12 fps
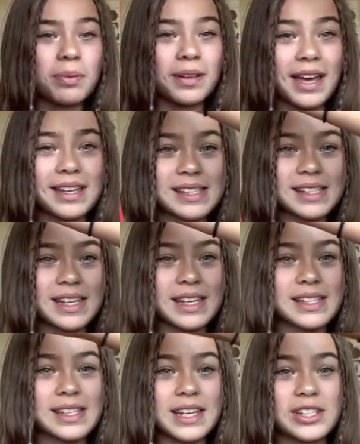
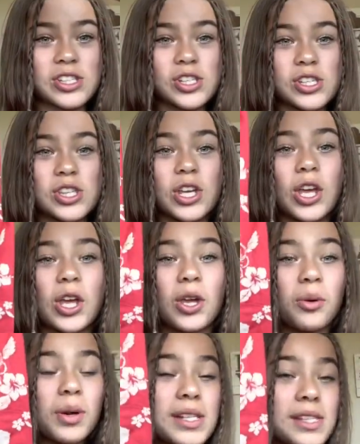places. It's just the
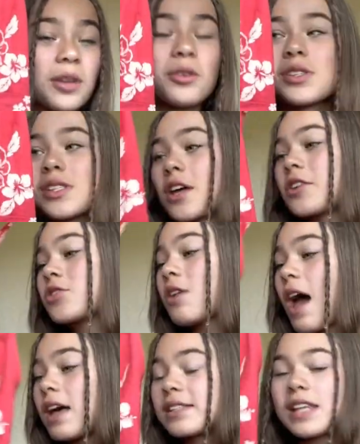cutest little
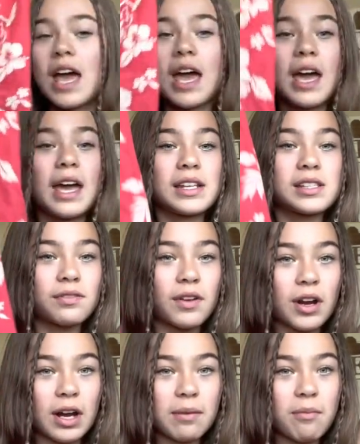sundress. It's
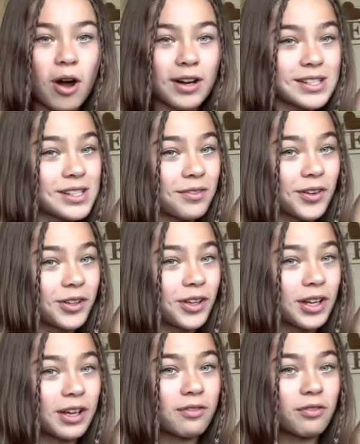very modest if you're
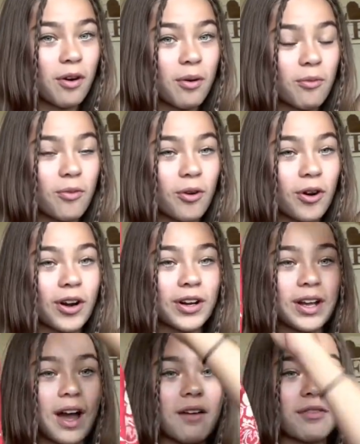looking for a more
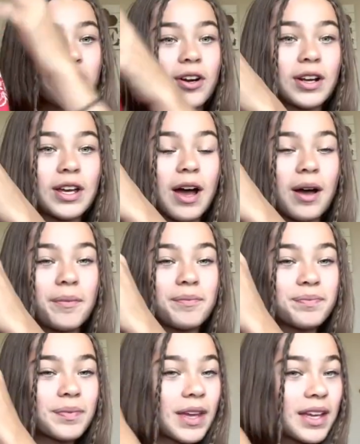covered
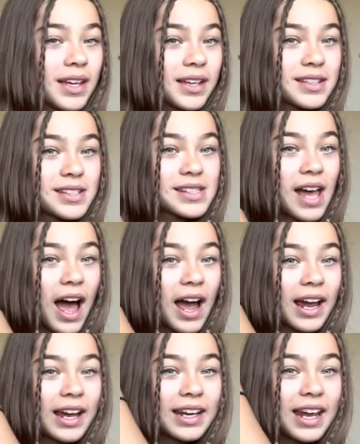um,
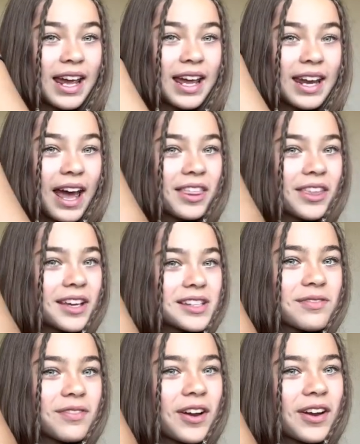design. And I think
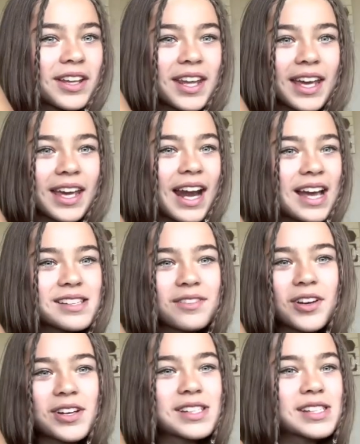very like, it has a
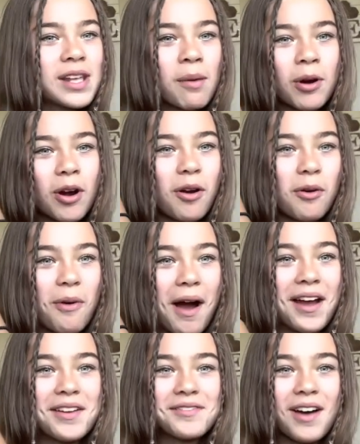very summer
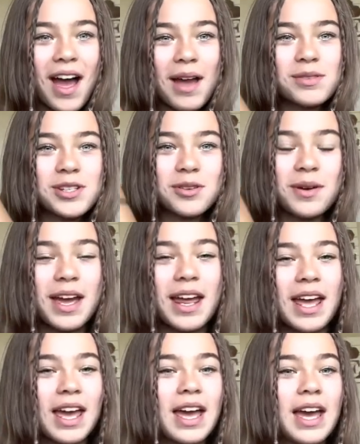Hawaiian vibe to it.
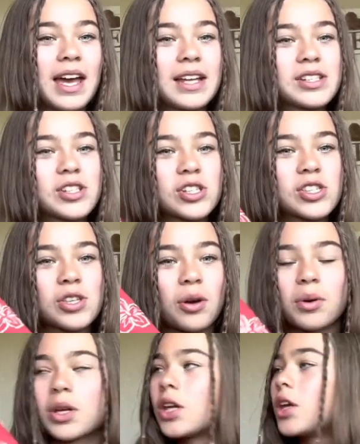It's just
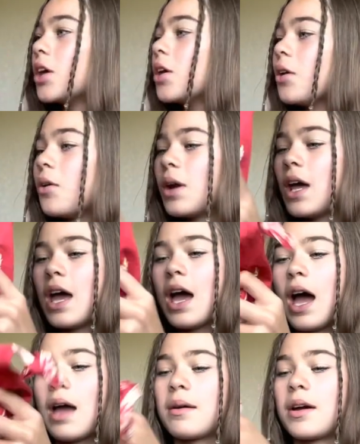so cute,
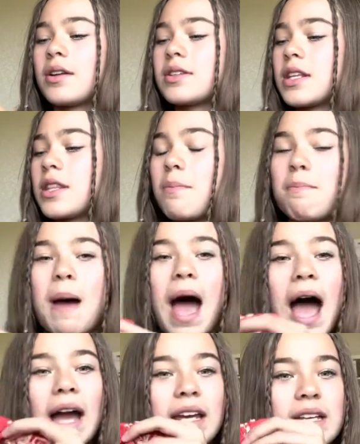and the
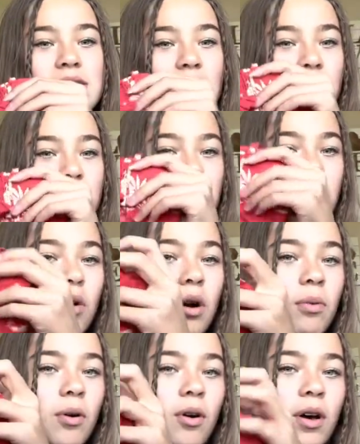back is
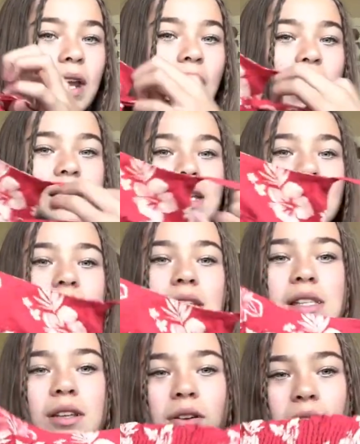adorable. It has like
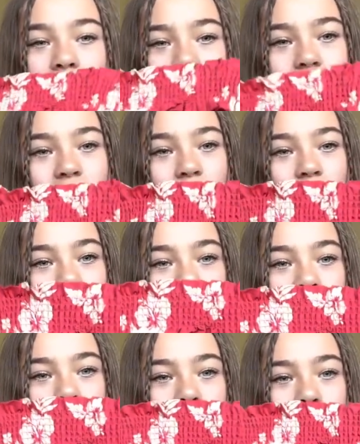this little like stretchy
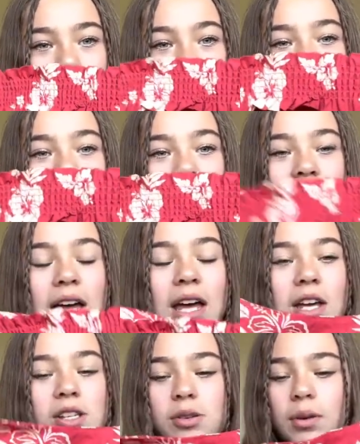thing in the back
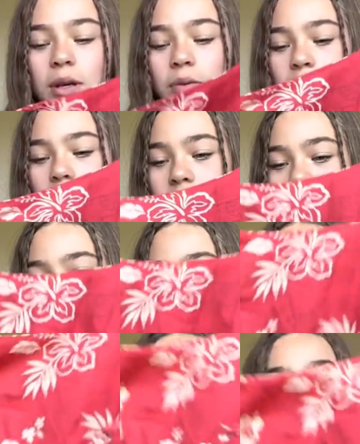so it can really just
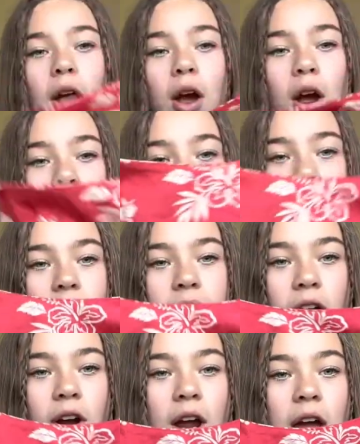get bigger or
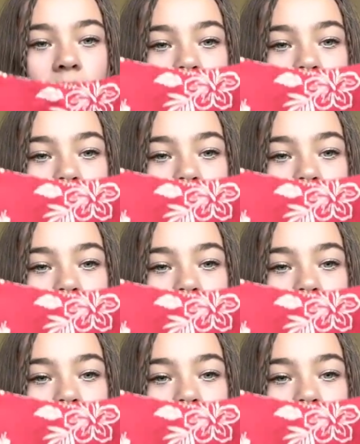whatever,